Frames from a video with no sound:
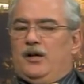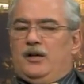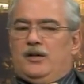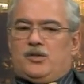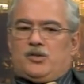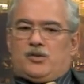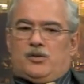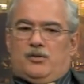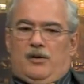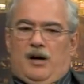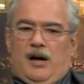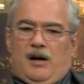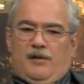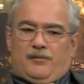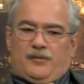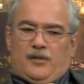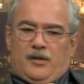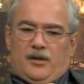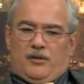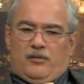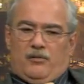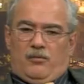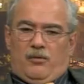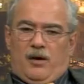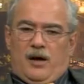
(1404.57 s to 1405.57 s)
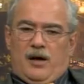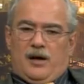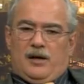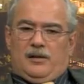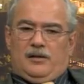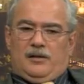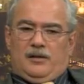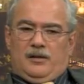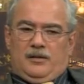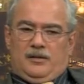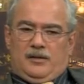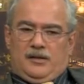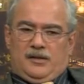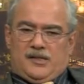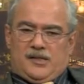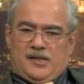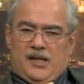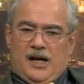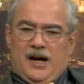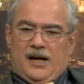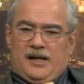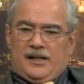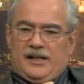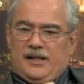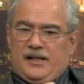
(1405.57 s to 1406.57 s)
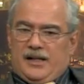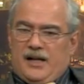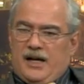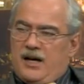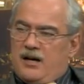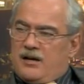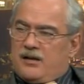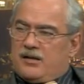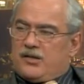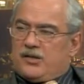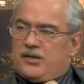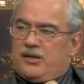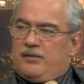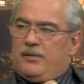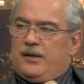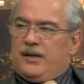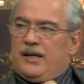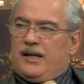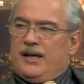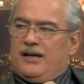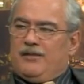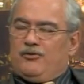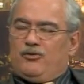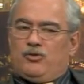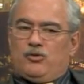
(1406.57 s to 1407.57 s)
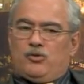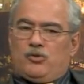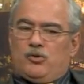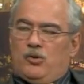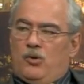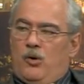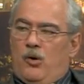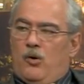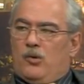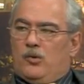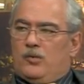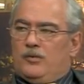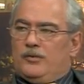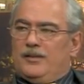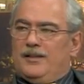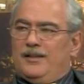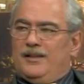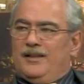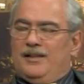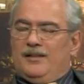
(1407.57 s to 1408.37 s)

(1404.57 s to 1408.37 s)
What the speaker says: So after a while, this Aryan heresy began to grow,